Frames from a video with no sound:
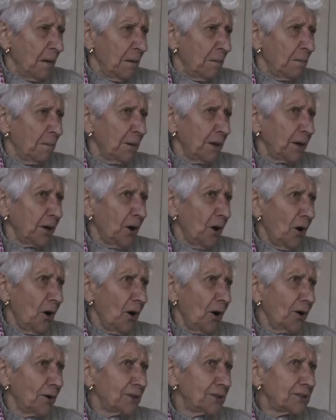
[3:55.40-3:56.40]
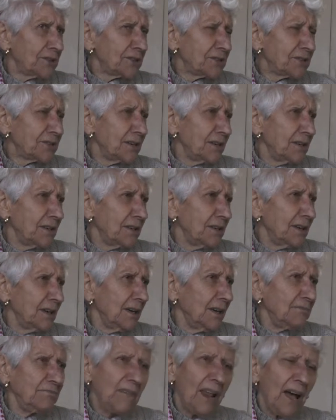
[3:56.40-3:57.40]
Because
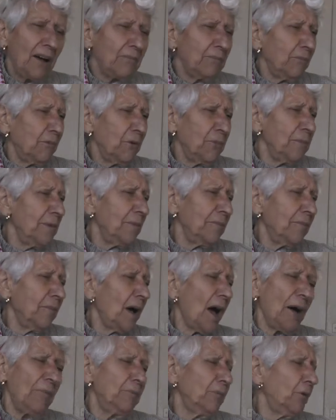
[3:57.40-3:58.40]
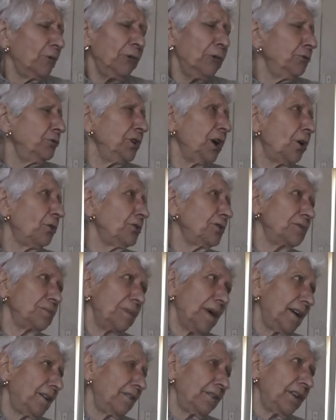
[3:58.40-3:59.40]
now Maroon knows
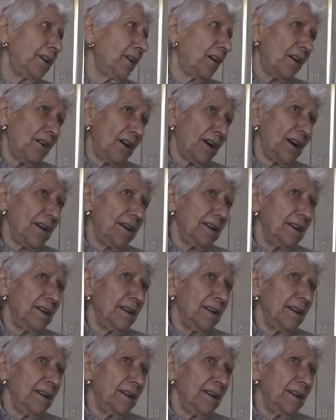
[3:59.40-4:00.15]
better than I